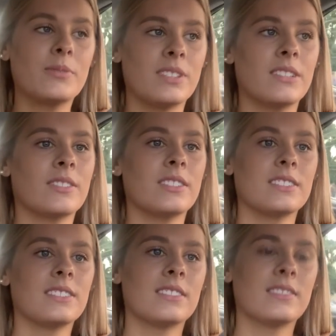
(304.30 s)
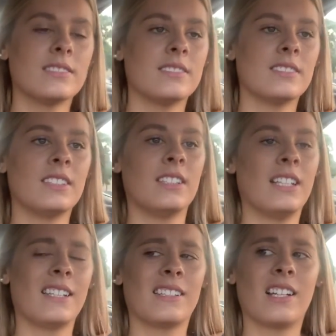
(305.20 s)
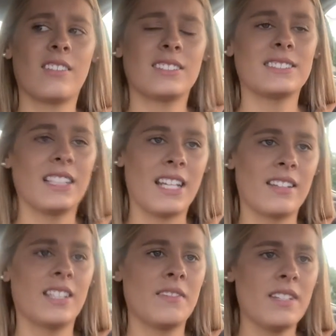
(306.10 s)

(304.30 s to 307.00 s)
flavors, but I honestly can't think of the